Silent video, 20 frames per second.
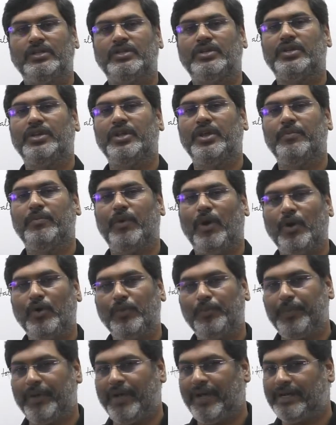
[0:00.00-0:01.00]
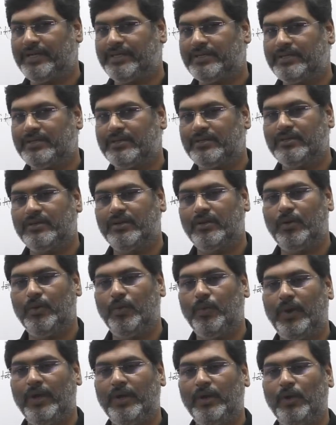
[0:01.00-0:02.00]
3 bond pairs,
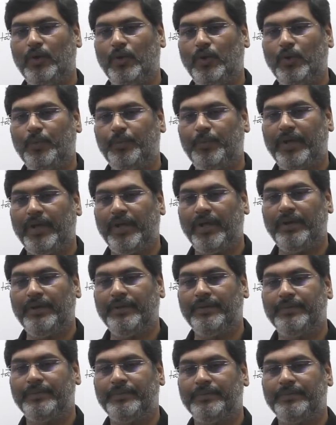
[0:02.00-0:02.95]
1 lone pair.